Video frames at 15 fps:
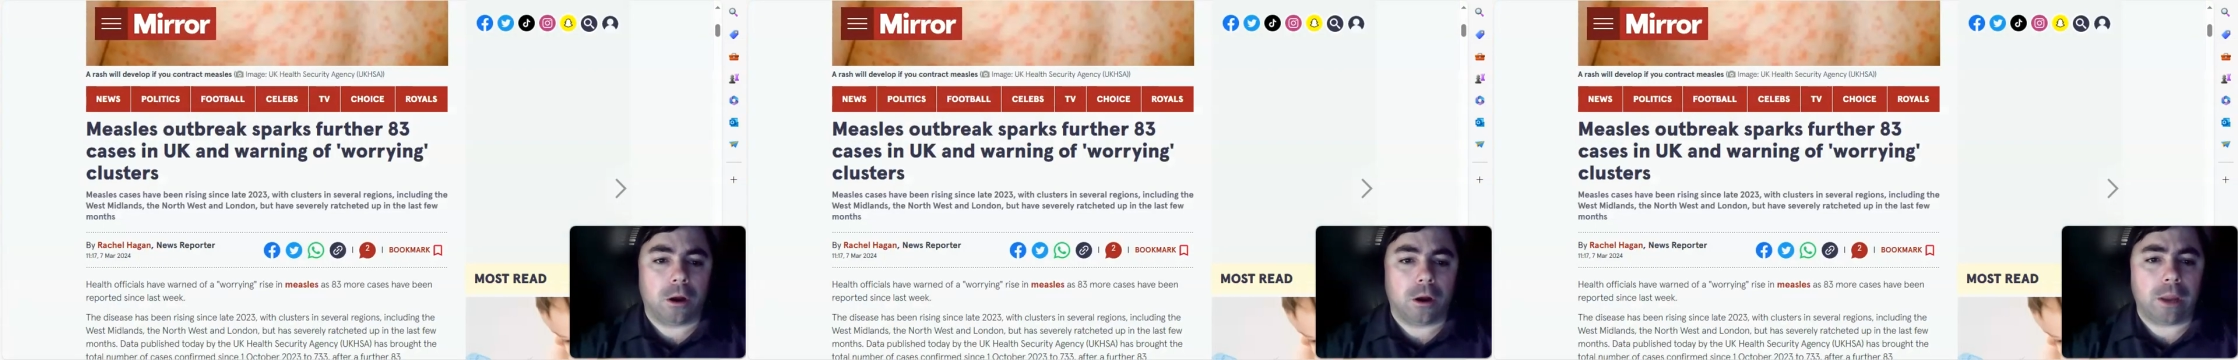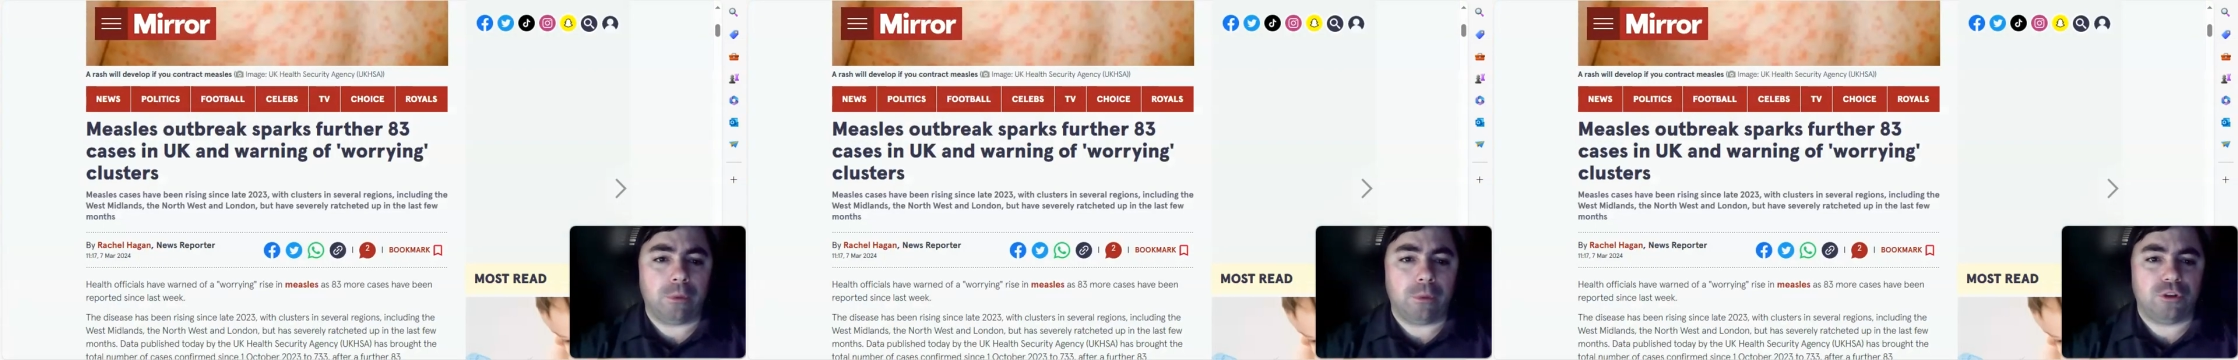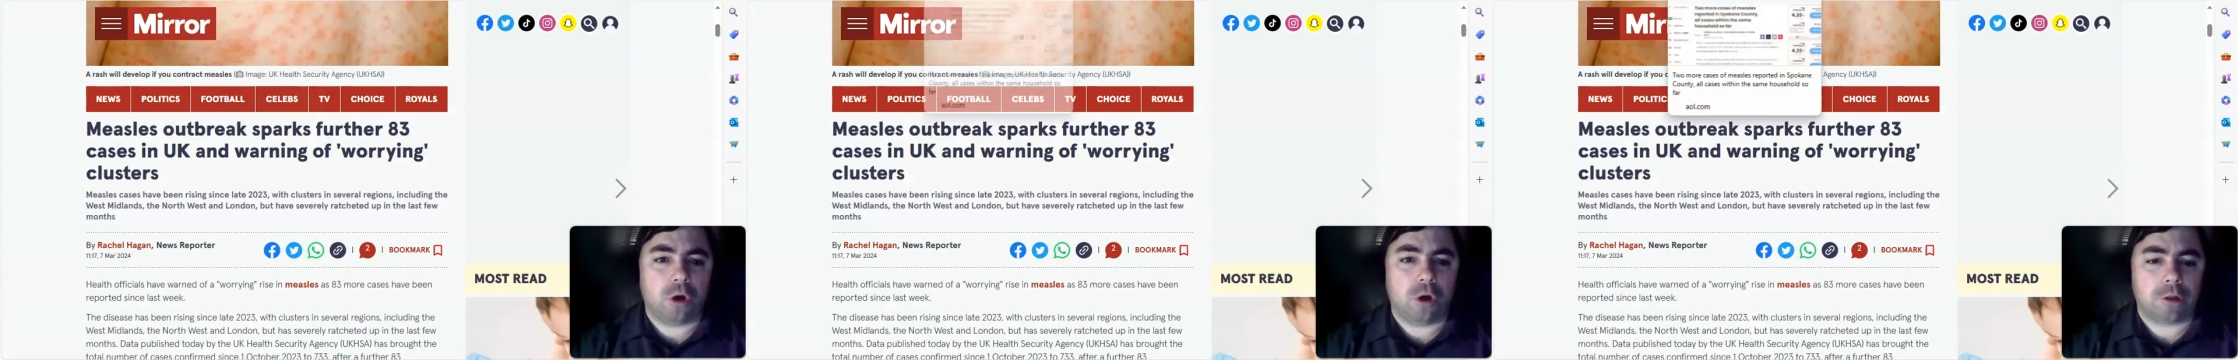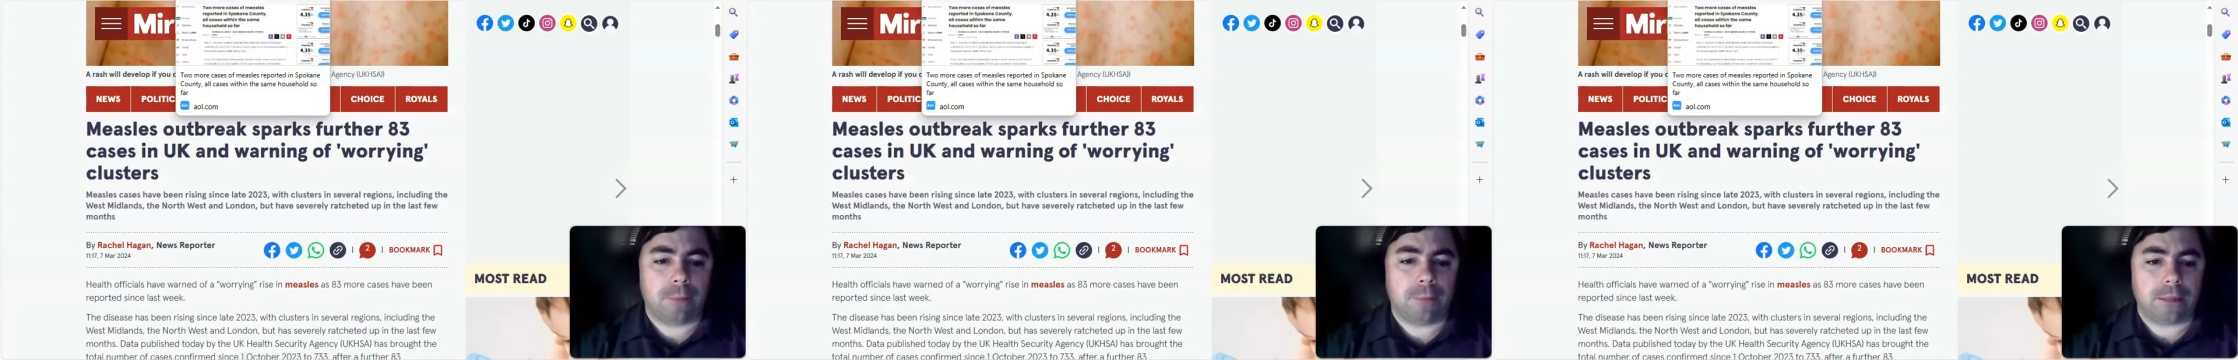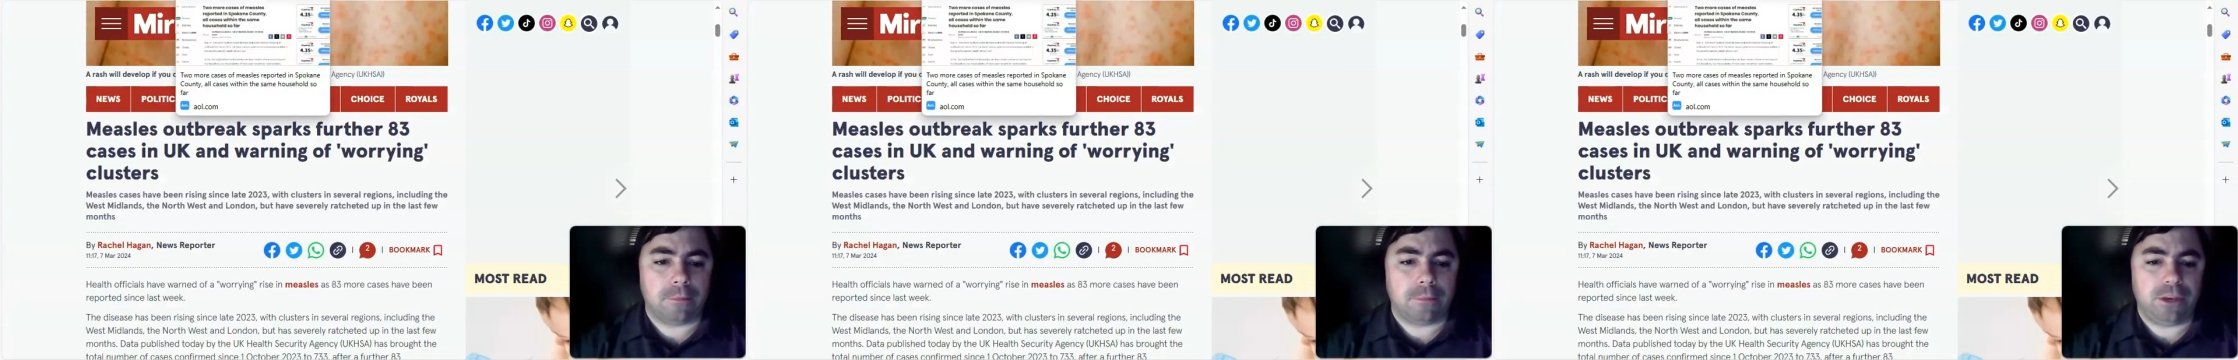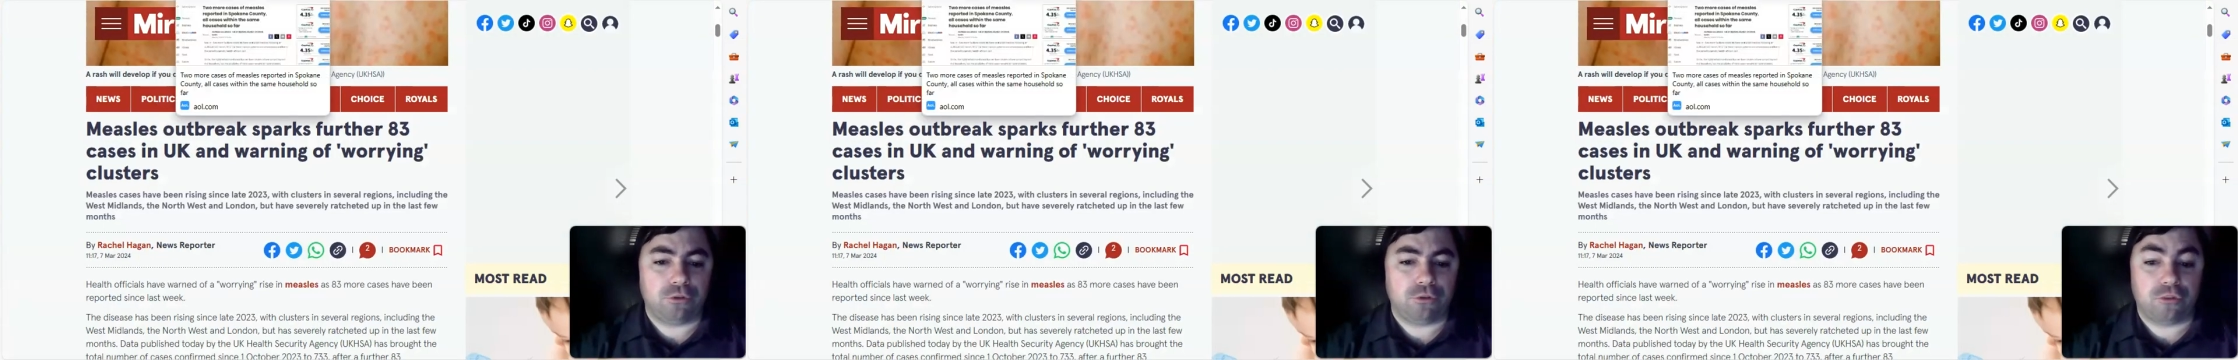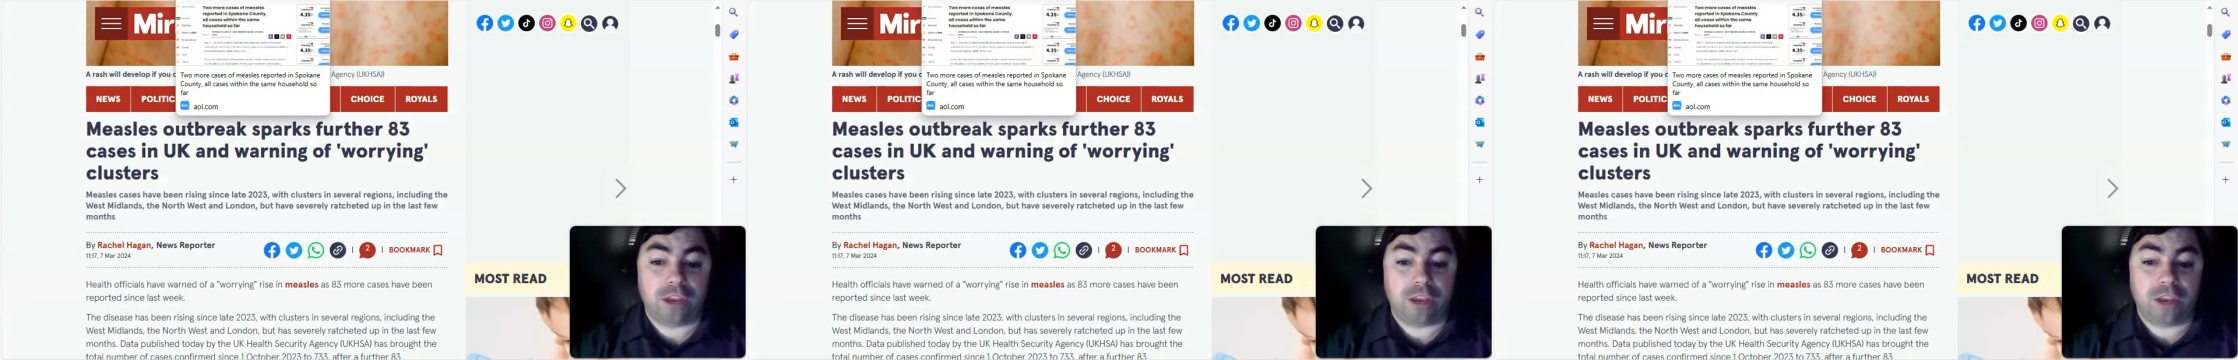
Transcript: Okay, we talked about the measles